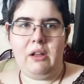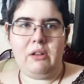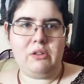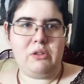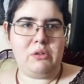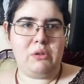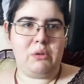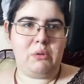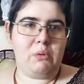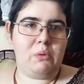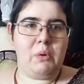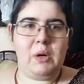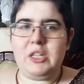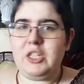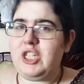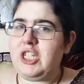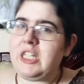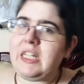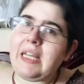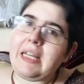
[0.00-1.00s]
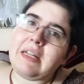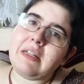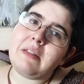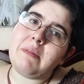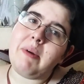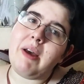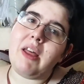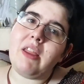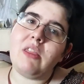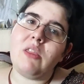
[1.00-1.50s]
do questionnaires
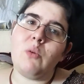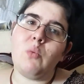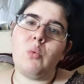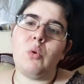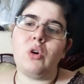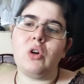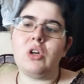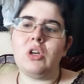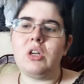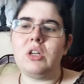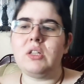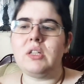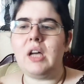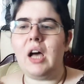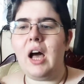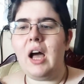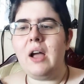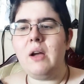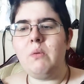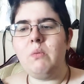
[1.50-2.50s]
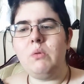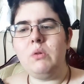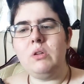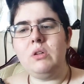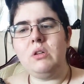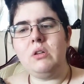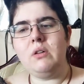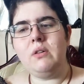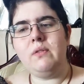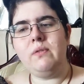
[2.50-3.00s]
about the world, I
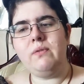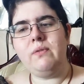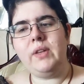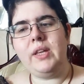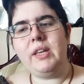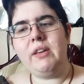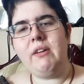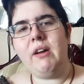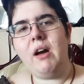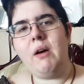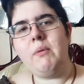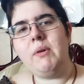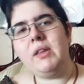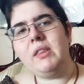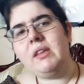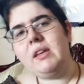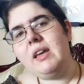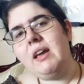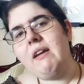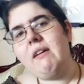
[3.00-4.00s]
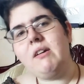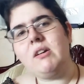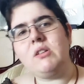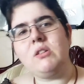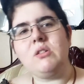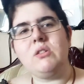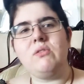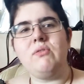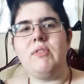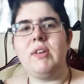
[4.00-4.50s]
will figure out where the
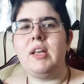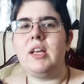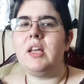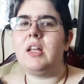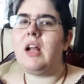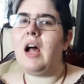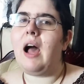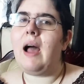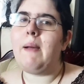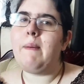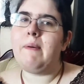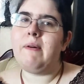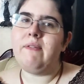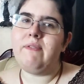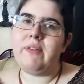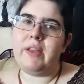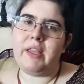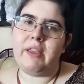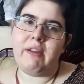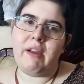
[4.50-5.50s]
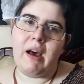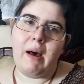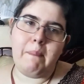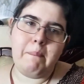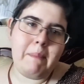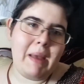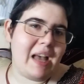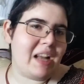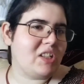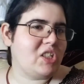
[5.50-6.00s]
characters fit, I will figure out
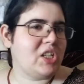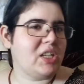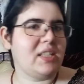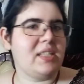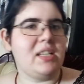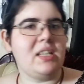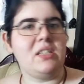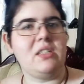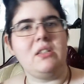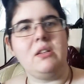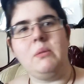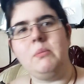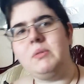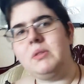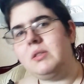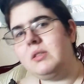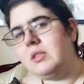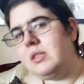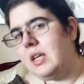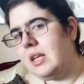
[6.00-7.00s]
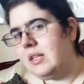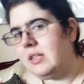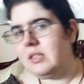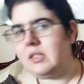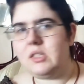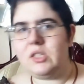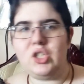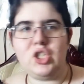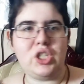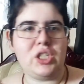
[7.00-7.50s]
magic systems,
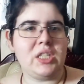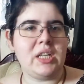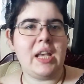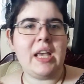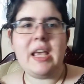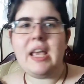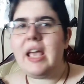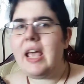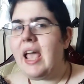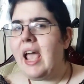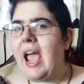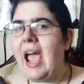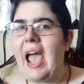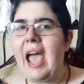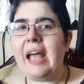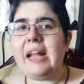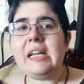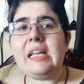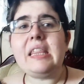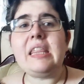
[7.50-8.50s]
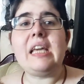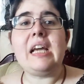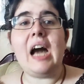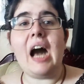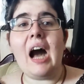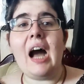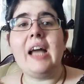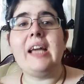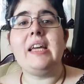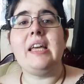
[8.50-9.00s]
and just anything
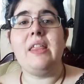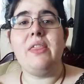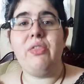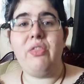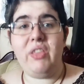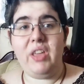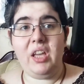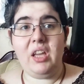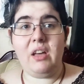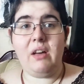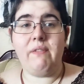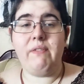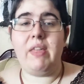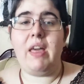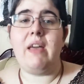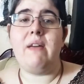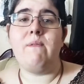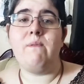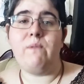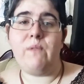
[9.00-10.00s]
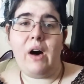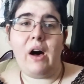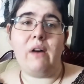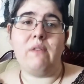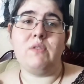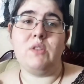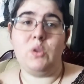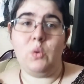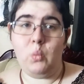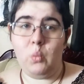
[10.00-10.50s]
I can think of that
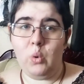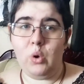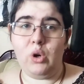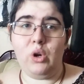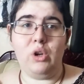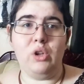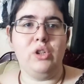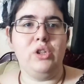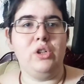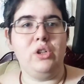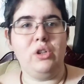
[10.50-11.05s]
involves the world,